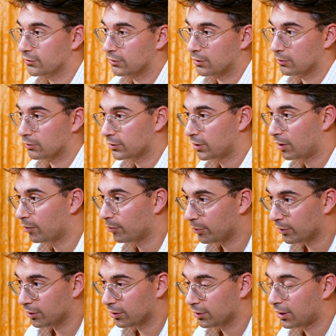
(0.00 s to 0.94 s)
So they were sub a
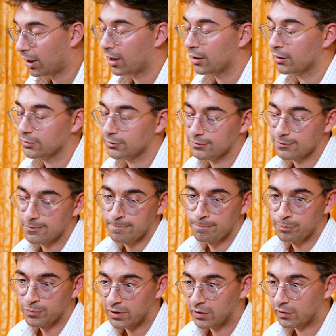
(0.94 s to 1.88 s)
billion dollars
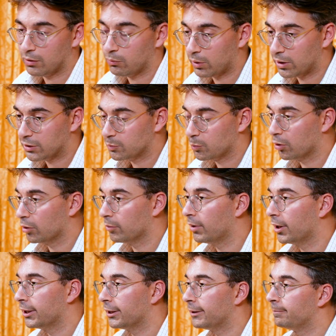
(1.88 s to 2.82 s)
and they raised more
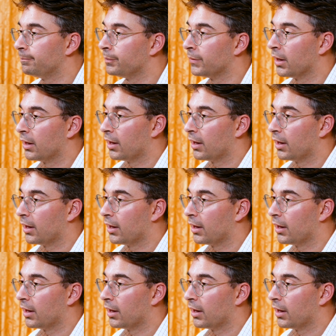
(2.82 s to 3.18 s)
money